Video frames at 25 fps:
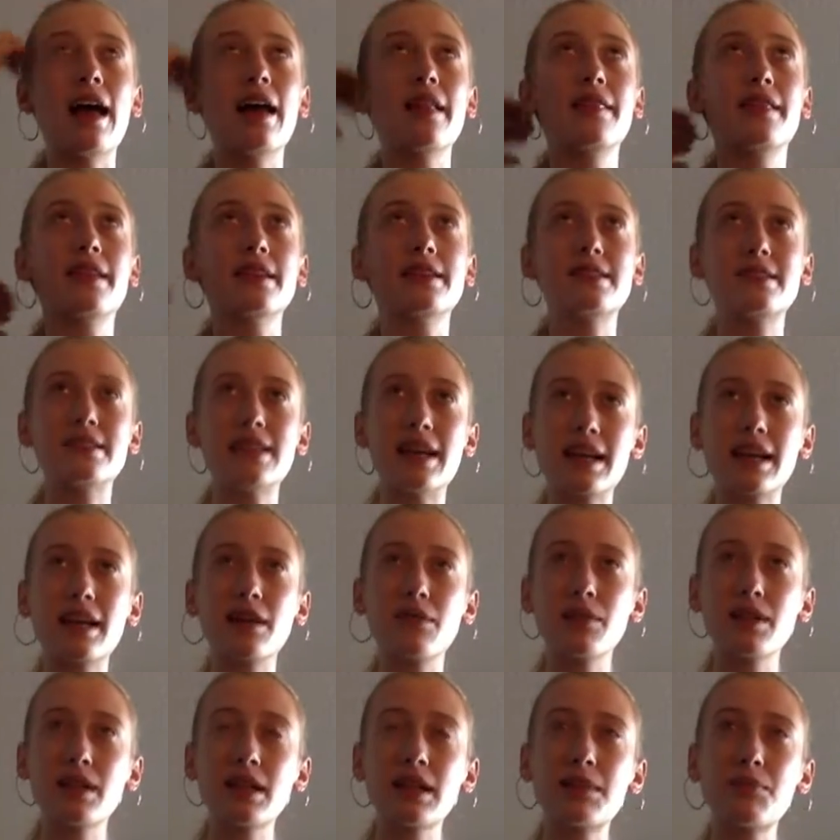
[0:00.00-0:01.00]
The second
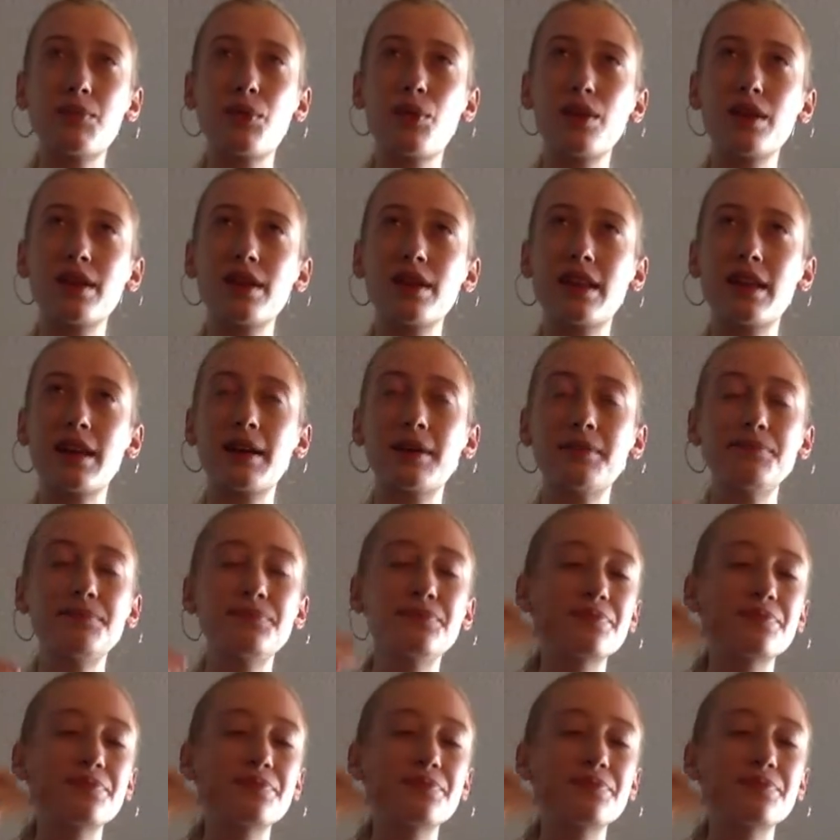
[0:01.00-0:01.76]
really important thing